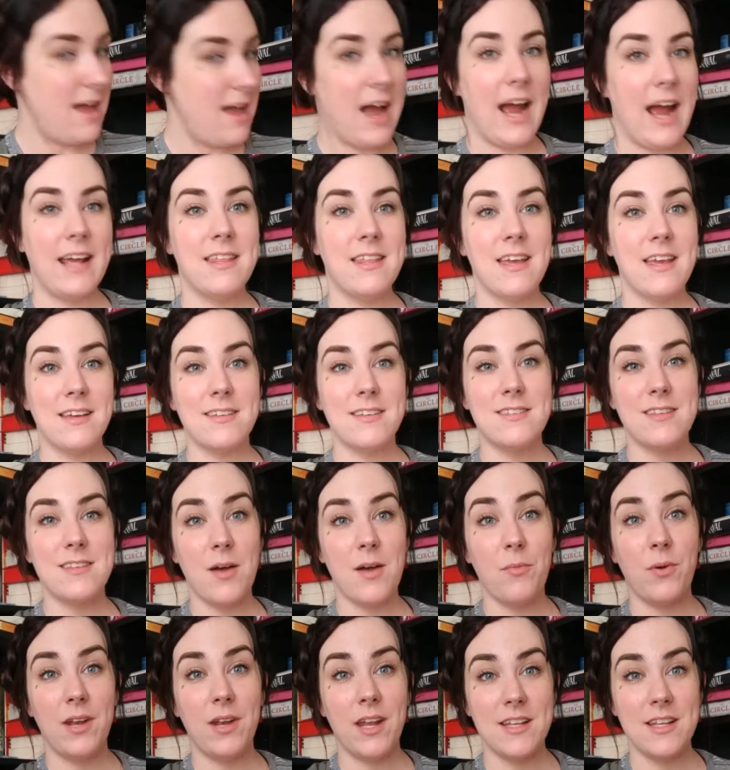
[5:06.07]
I think
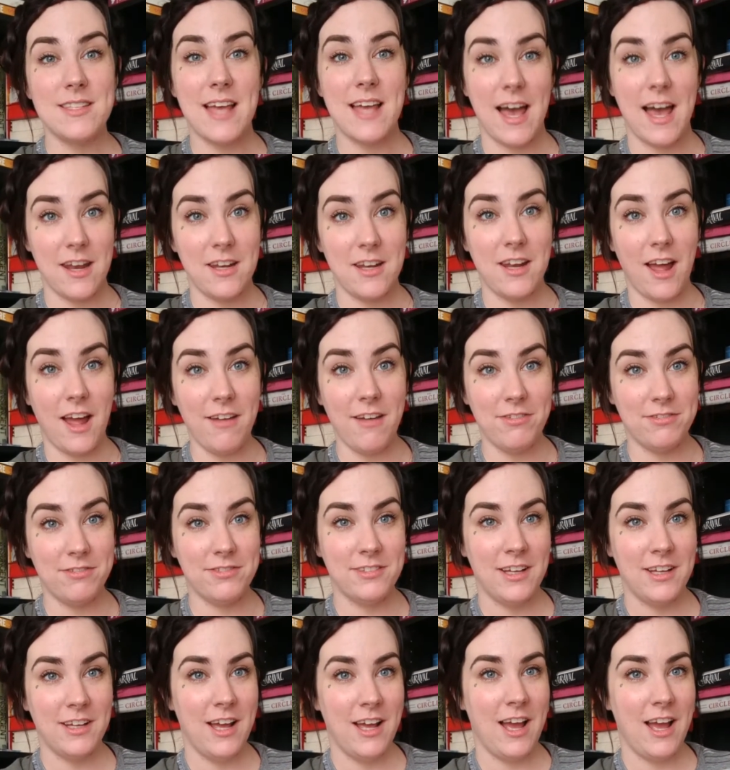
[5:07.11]
someone has had enough. Um,
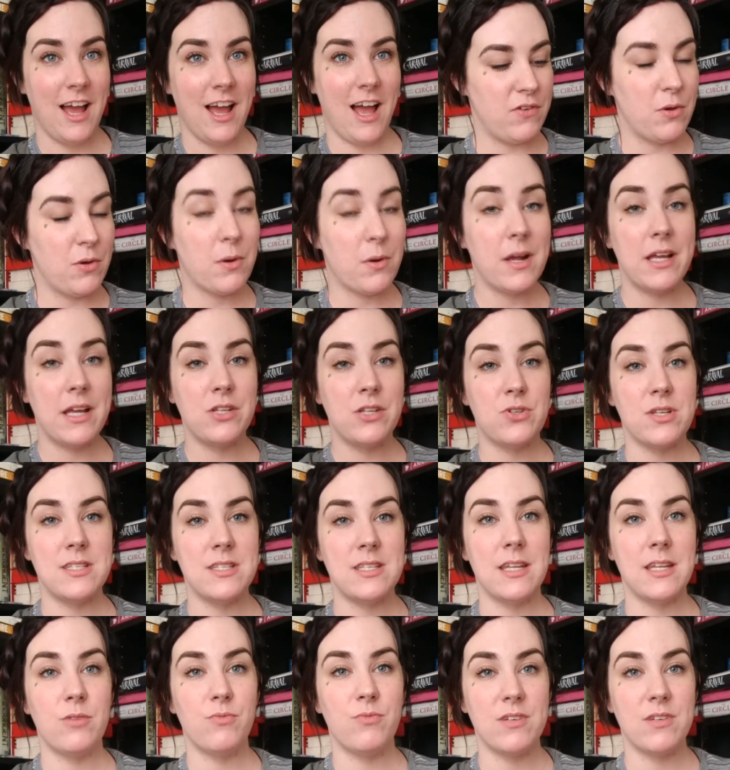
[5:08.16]
if you are
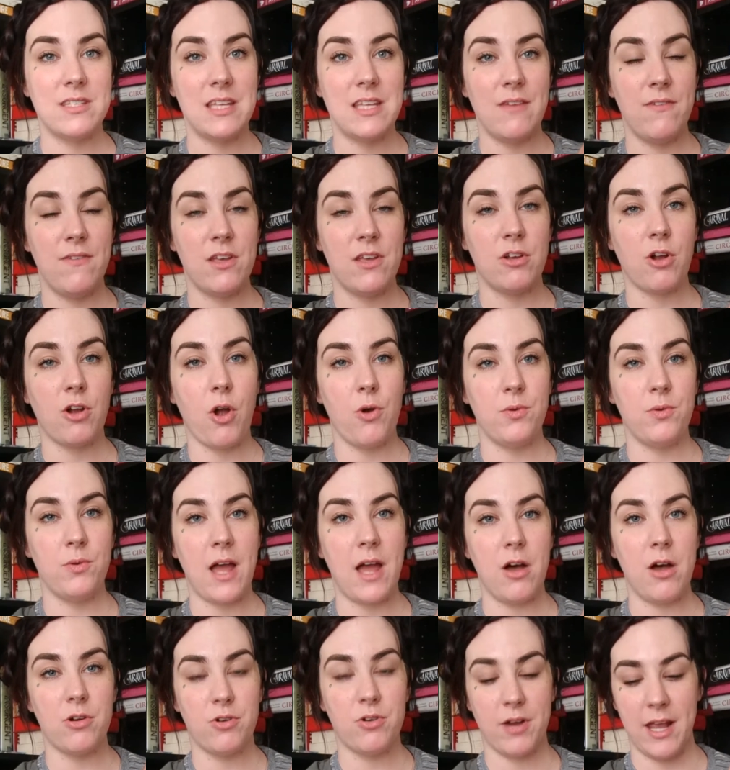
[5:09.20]
interested in receiving your own
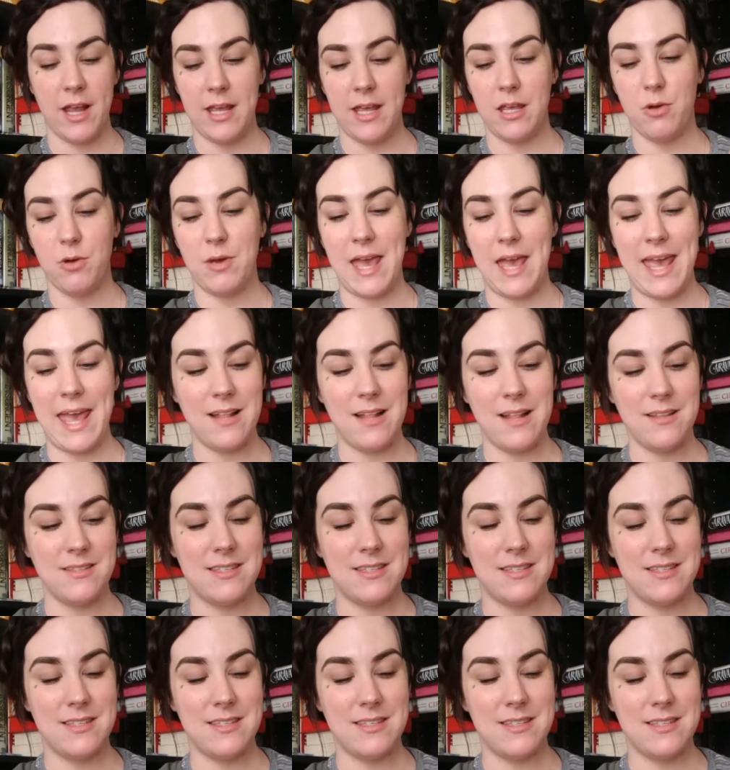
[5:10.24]
Owl Crate, you can